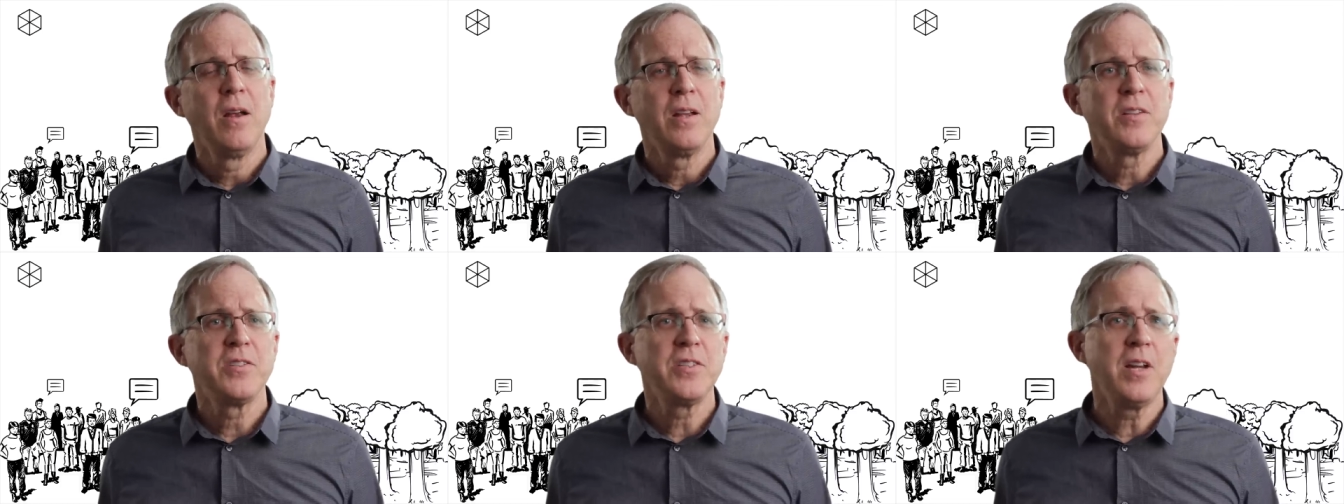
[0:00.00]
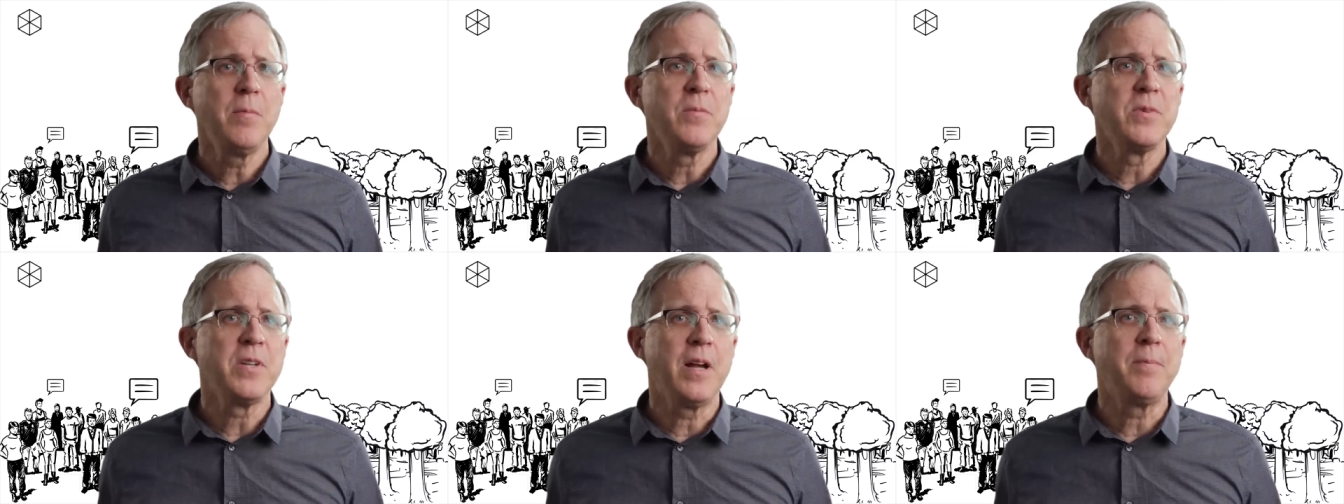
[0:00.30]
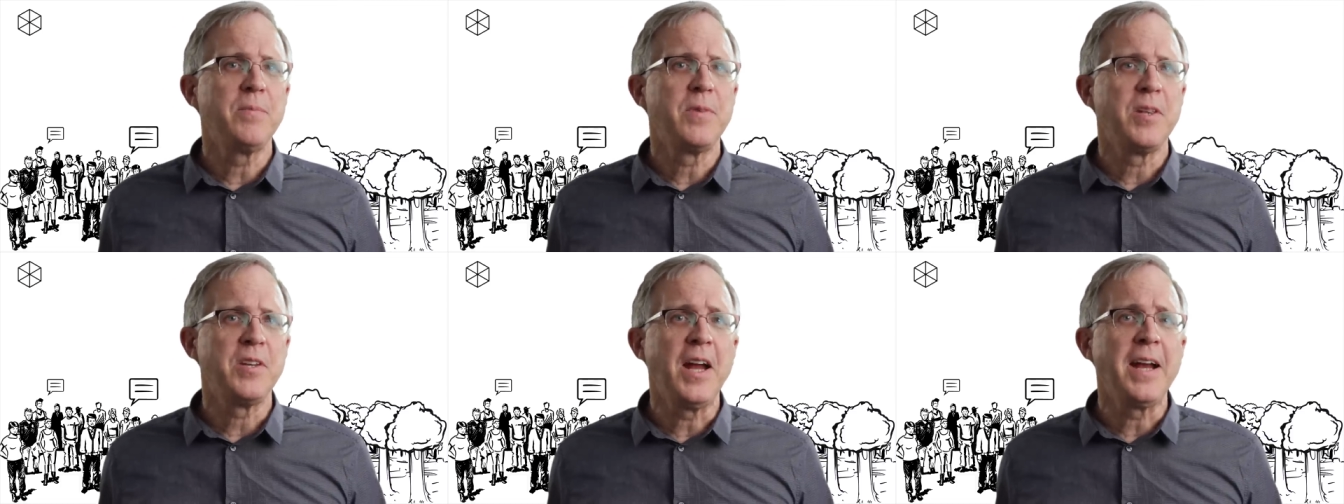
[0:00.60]
sums
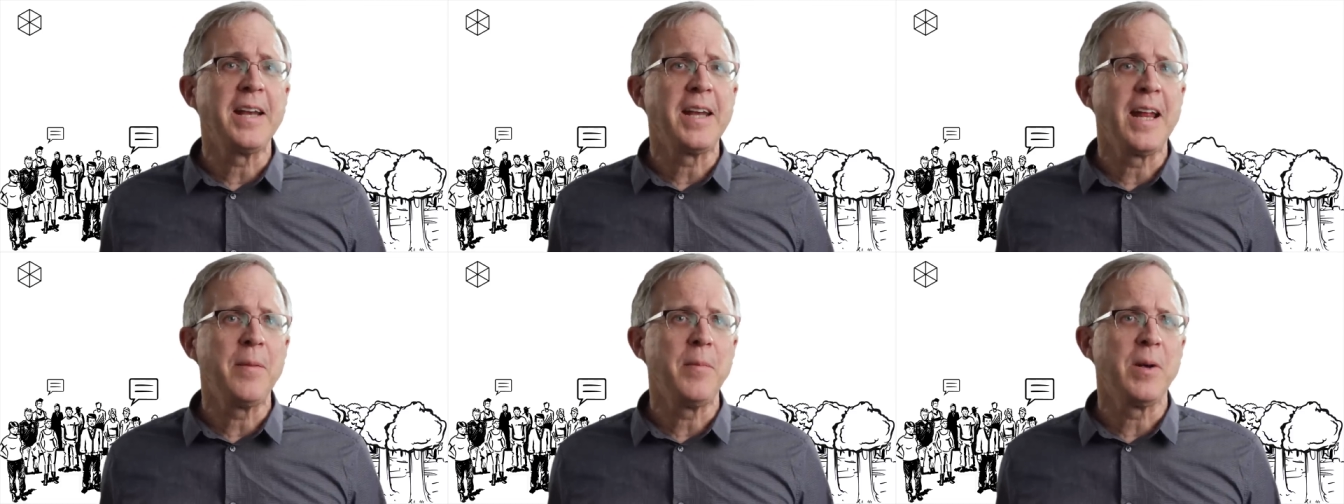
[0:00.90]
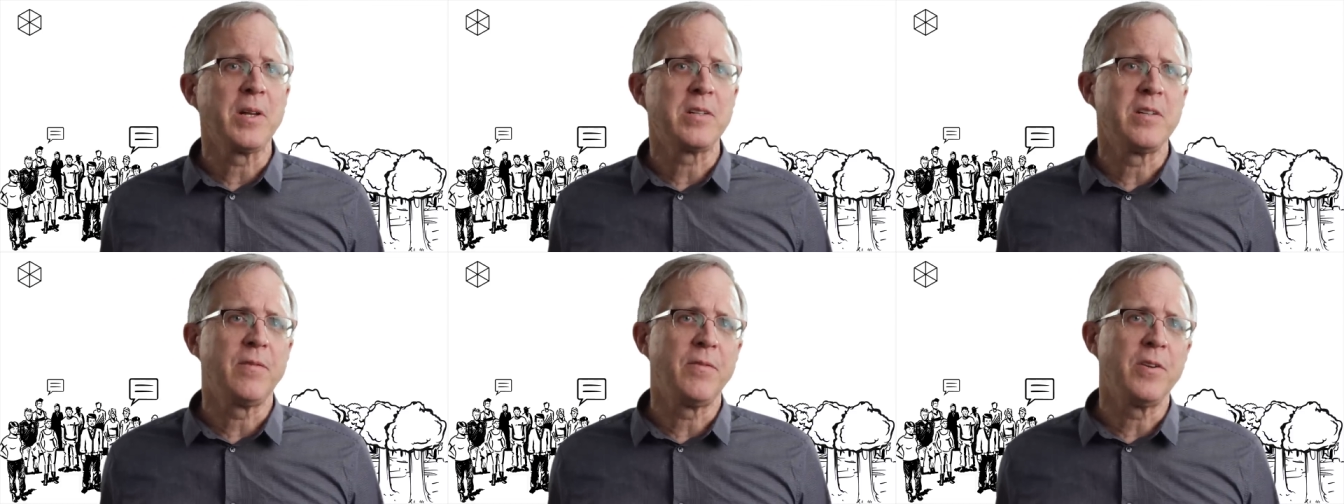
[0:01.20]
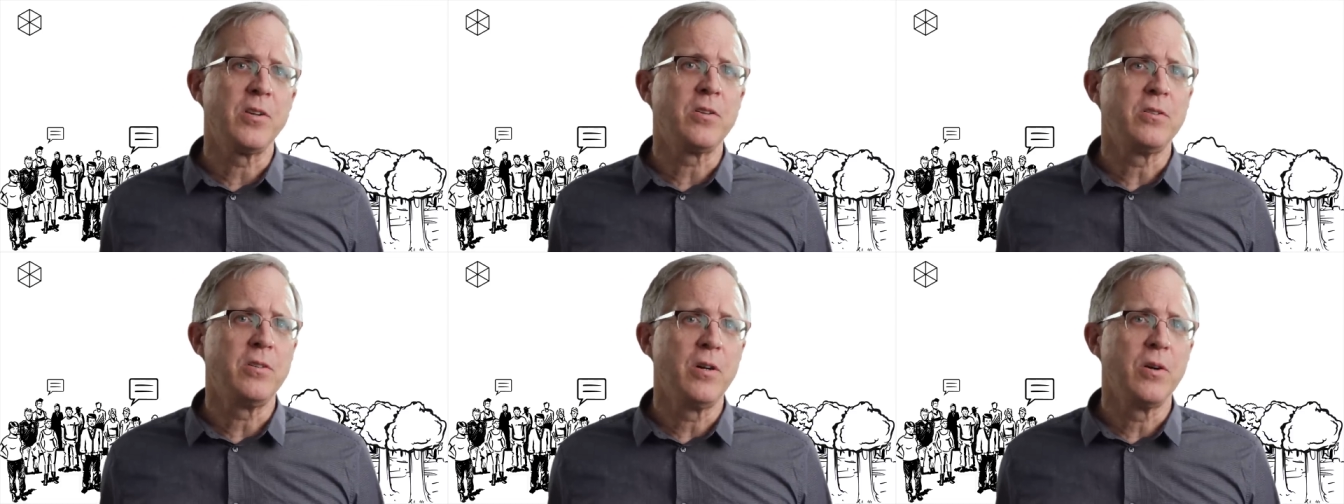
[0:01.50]
up the dynamics of
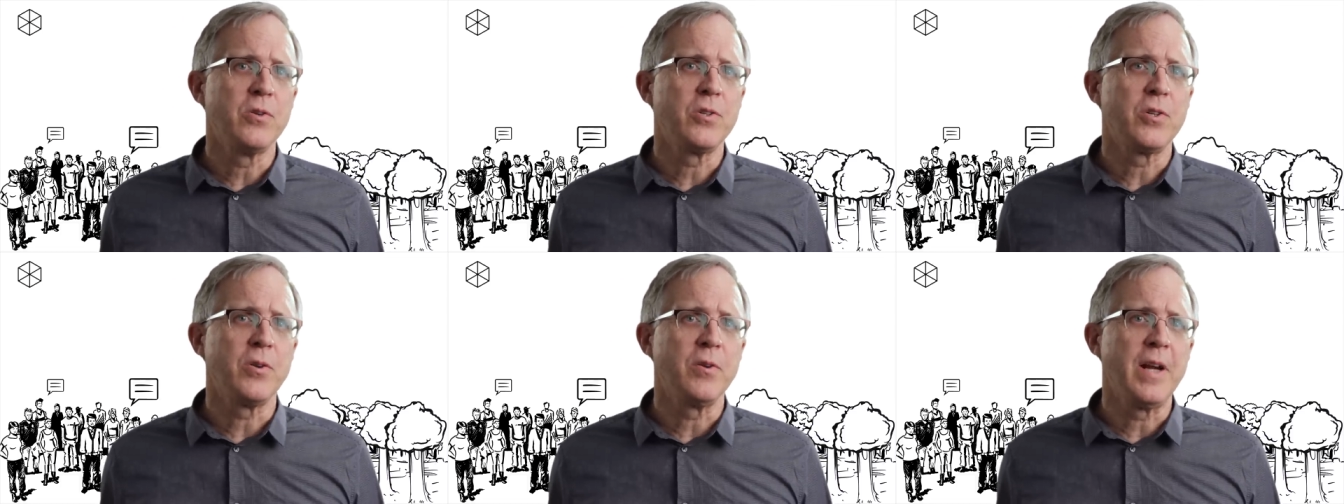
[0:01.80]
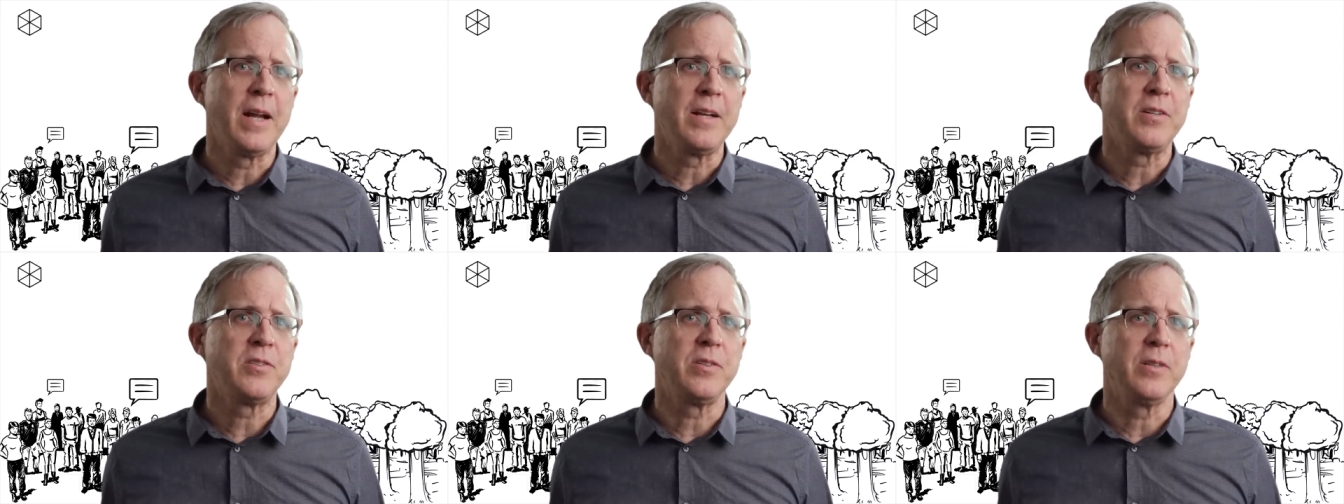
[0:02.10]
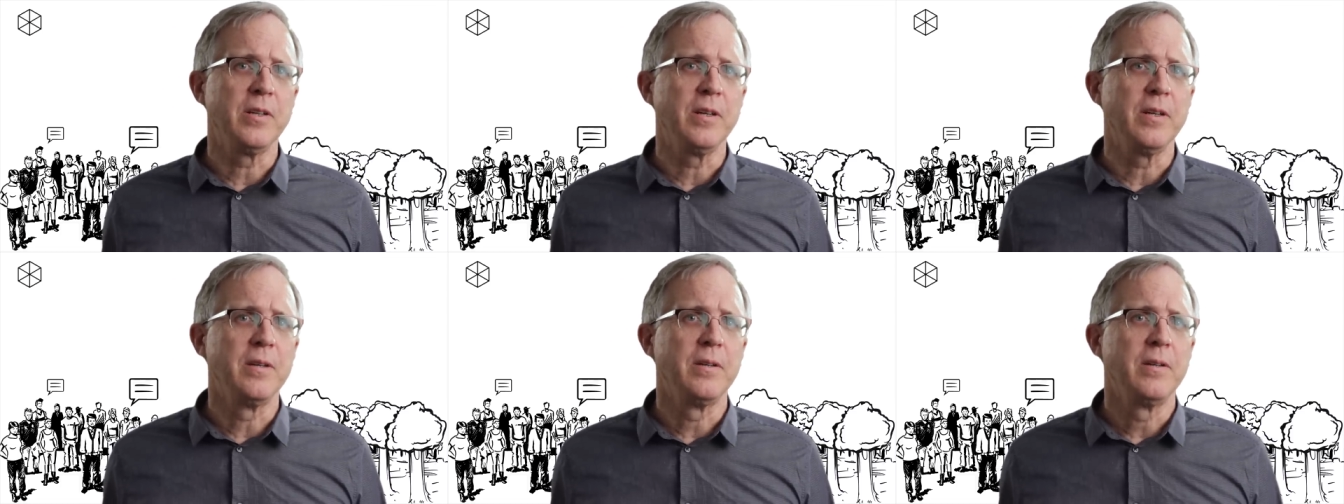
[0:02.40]
enclosure
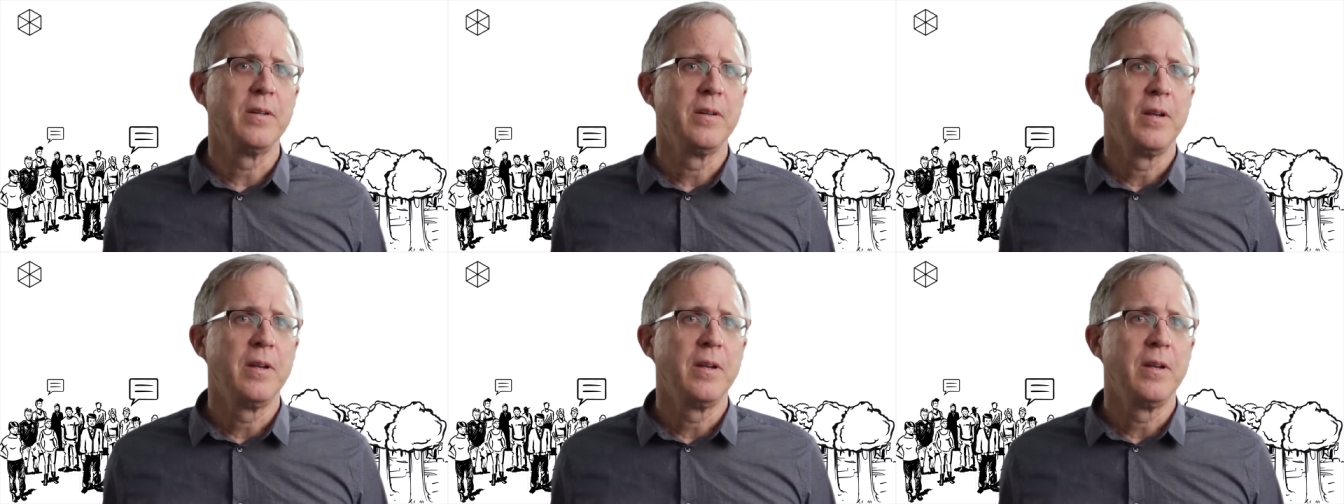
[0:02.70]
nicely.